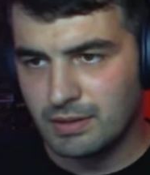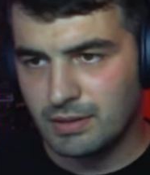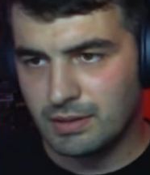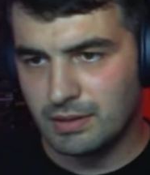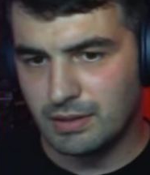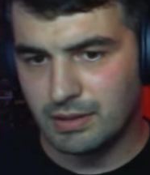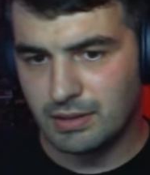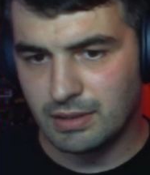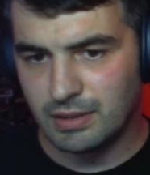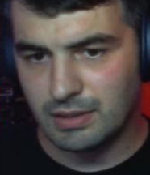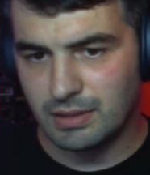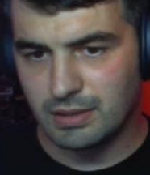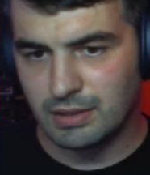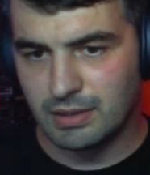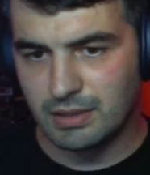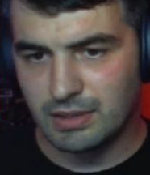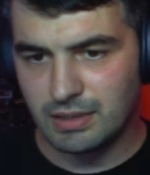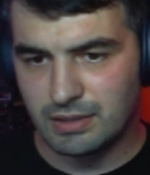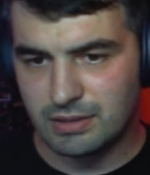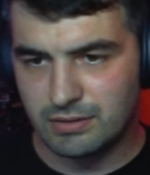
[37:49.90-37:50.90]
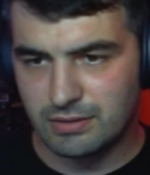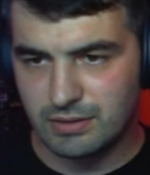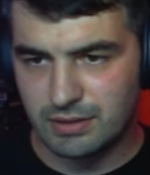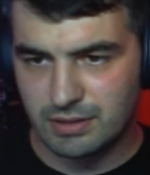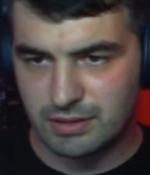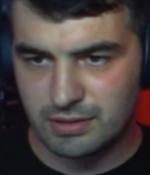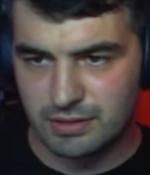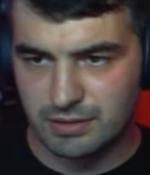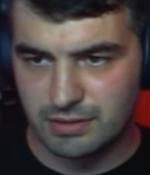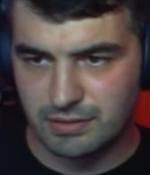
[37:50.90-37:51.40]
He can get
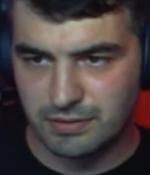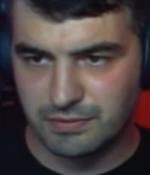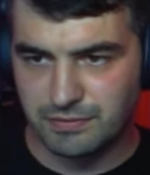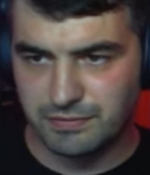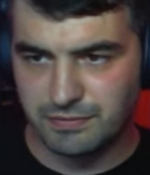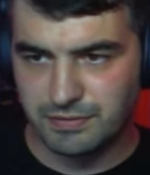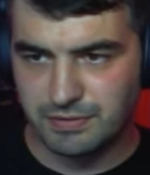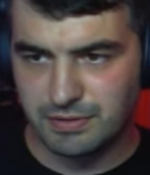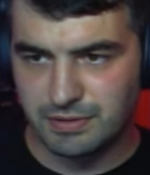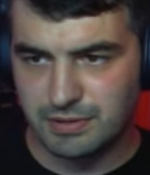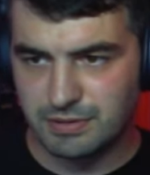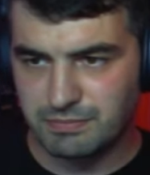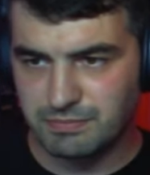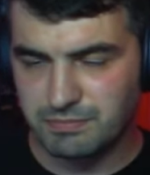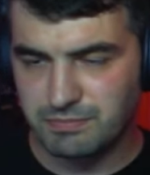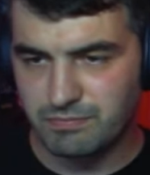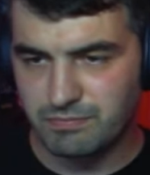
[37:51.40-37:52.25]
rid of